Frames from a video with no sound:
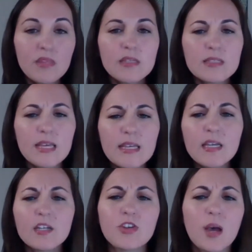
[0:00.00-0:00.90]
Second,
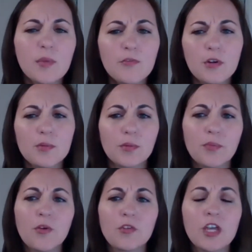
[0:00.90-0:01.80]
a trauma-informed
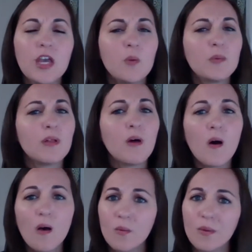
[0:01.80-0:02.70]
approach will
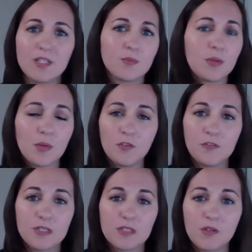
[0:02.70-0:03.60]
always promote
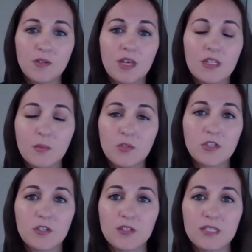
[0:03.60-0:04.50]
physical and
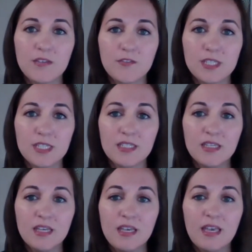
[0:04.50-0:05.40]
emotional safety.
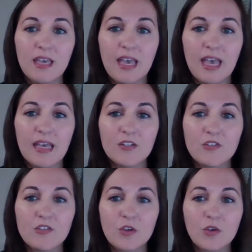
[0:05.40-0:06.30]
And
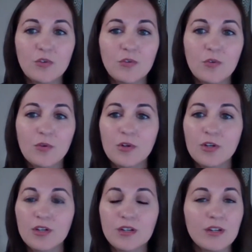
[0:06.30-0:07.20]
so
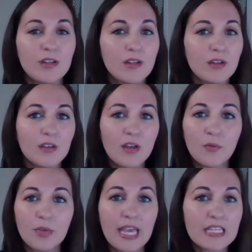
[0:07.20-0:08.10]
for
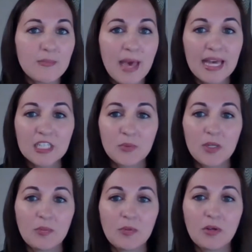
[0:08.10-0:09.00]
a case management
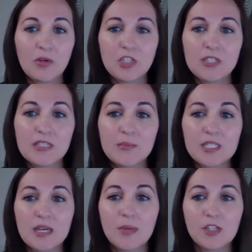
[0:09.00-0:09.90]
approach, this can be
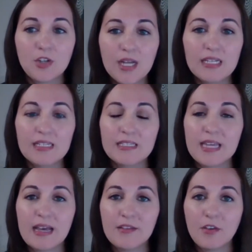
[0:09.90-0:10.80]
done by training
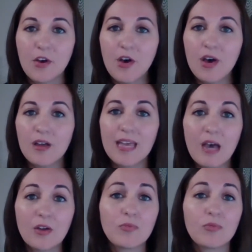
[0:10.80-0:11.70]
staff on
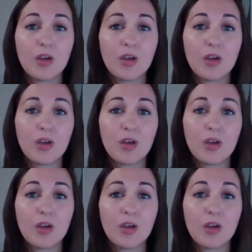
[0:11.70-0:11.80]
how to